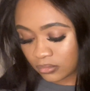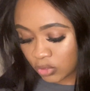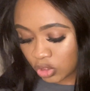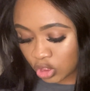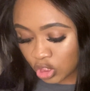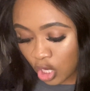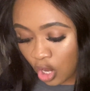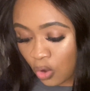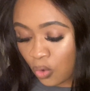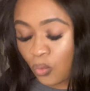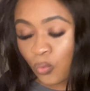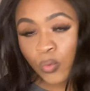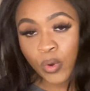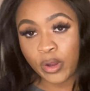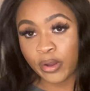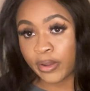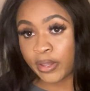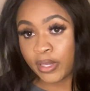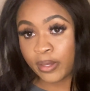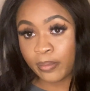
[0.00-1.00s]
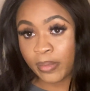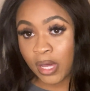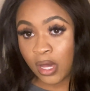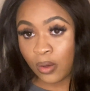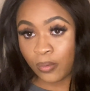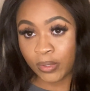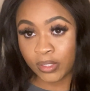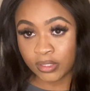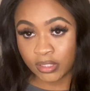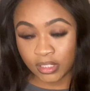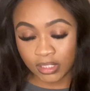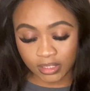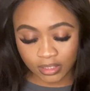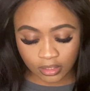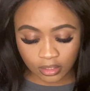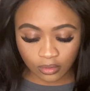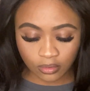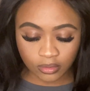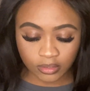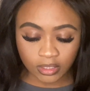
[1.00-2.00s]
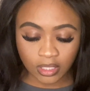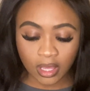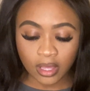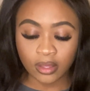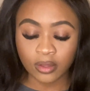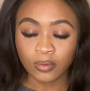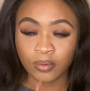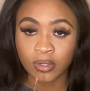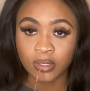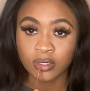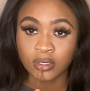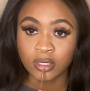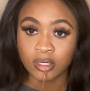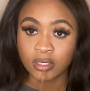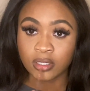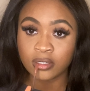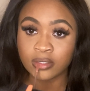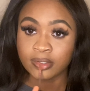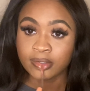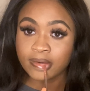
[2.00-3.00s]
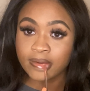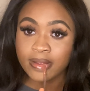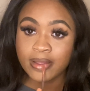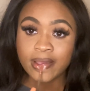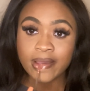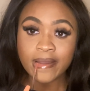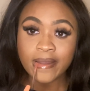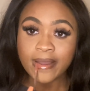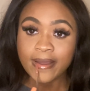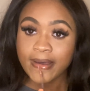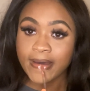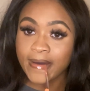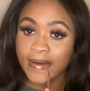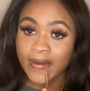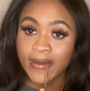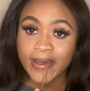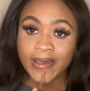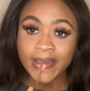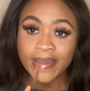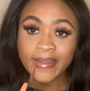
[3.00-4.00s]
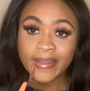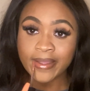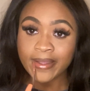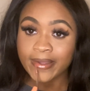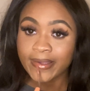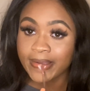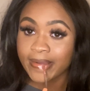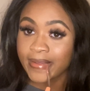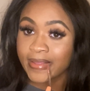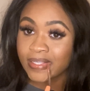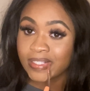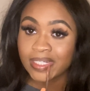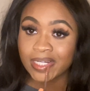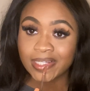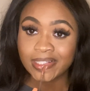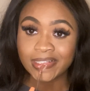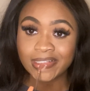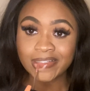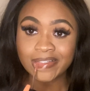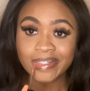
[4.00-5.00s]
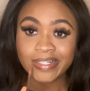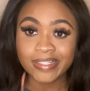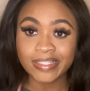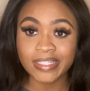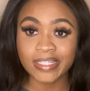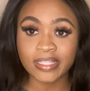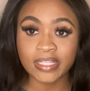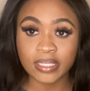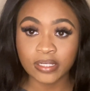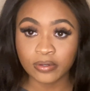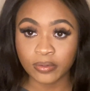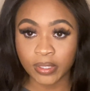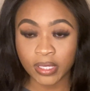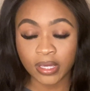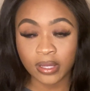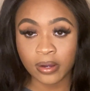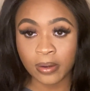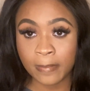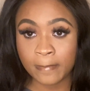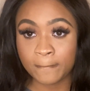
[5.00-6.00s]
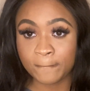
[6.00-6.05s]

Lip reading: don't worry about what these Negroes got going on, okay? Because 9 times out of 10, they don't care.